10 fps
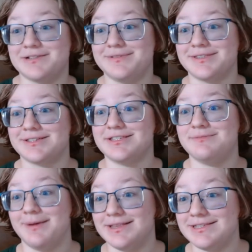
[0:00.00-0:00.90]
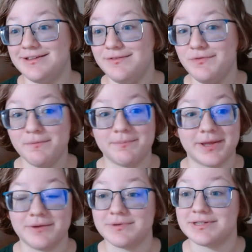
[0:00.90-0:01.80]
it was expensive,
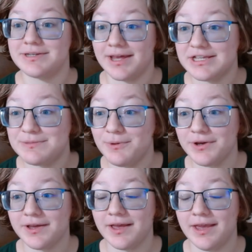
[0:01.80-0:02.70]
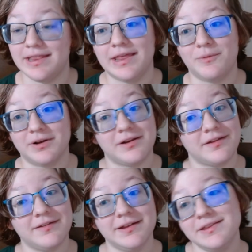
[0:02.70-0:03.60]
but it was a textbook, and they wanted
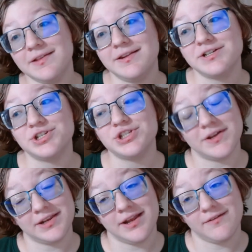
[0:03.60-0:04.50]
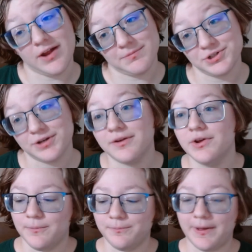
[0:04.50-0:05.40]
us to get this edition, so I didn't have an option.
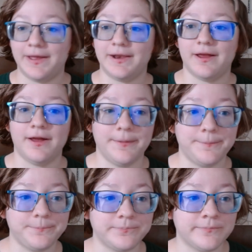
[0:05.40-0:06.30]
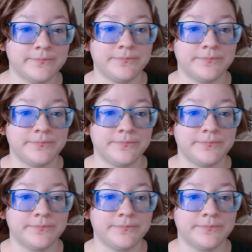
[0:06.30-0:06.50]
But, the